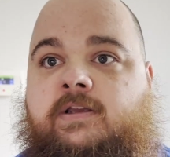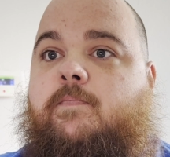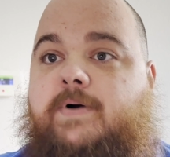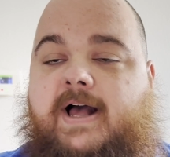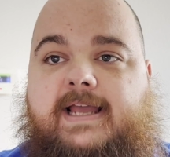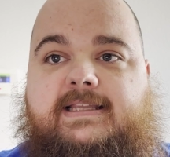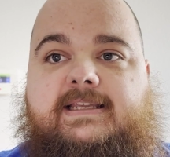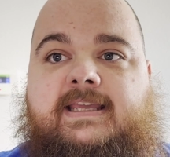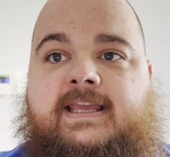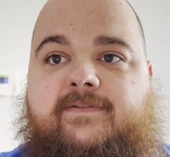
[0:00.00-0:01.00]

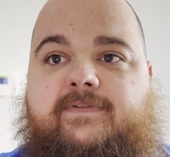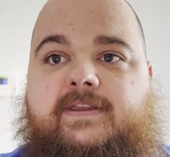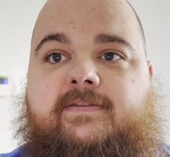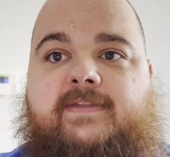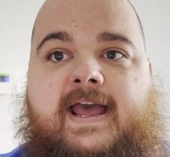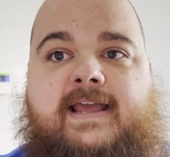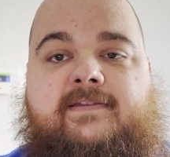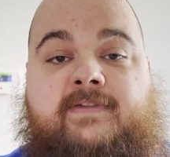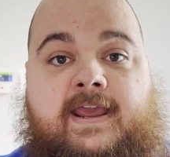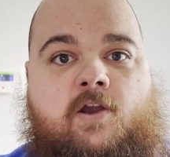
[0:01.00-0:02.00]
But given
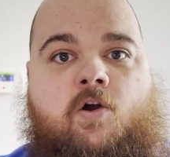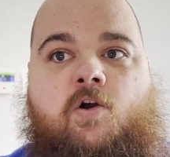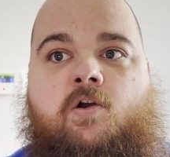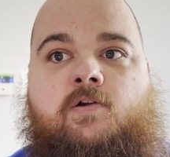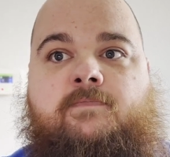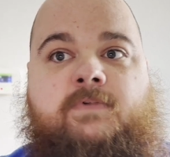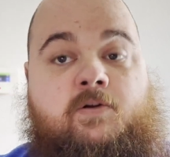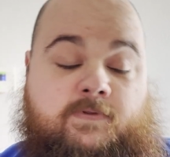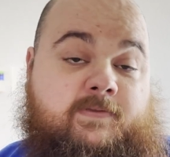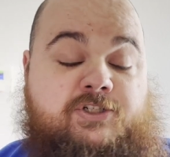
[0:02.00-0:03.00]
that
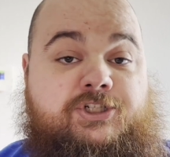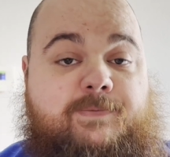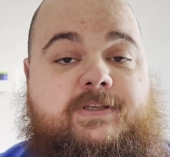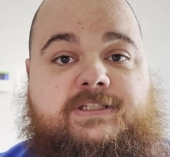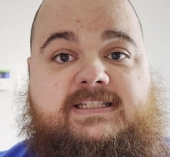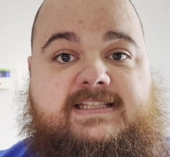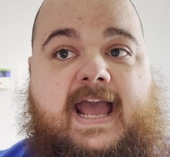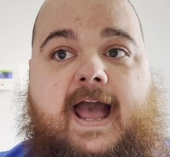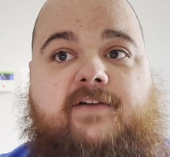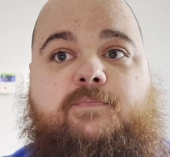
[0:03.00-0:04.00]
the ship is
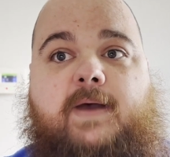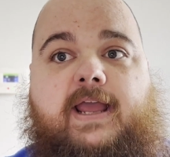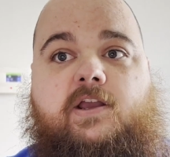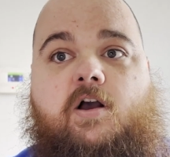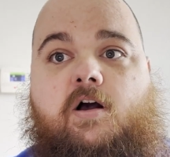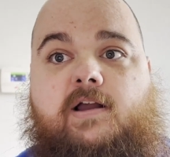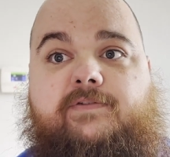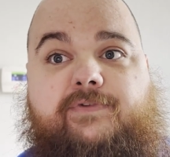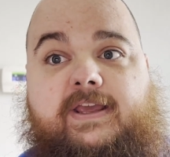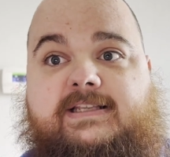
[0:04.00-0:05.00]
staffed by
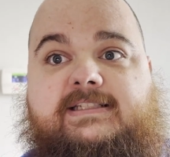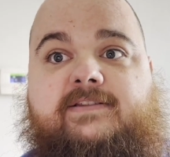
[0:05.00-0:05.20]
convicts,